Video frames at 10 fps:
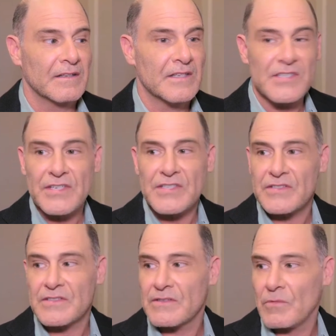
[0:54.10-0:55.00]
this
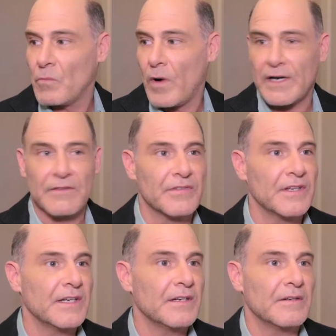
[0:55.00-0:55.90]
is one of
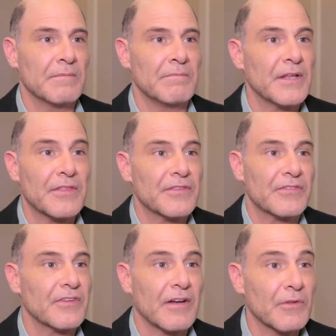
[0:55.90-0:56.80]
the
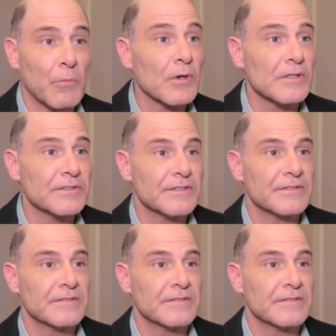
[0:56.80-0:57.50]
myths of the world.